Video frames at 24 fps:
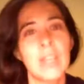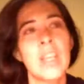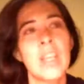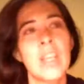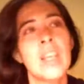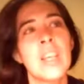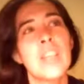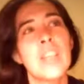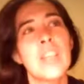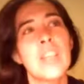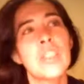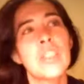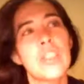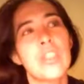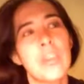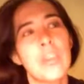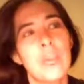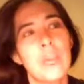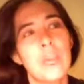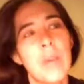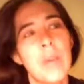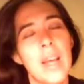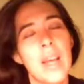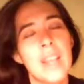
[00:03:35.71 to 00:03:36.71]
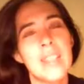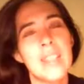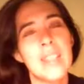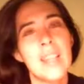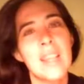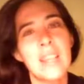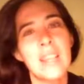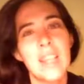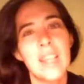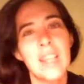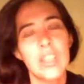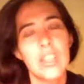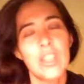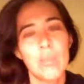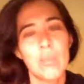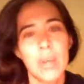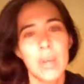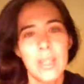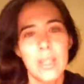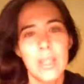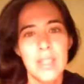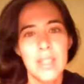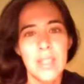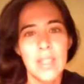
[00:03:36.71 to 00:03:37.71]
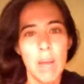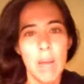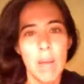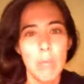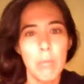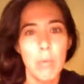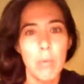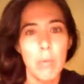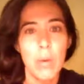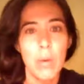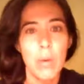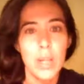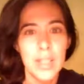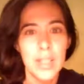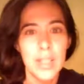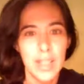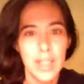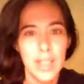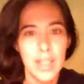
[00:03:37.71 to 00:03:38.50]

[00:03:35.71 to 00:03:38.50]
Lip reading: So it's not that you want to stop working.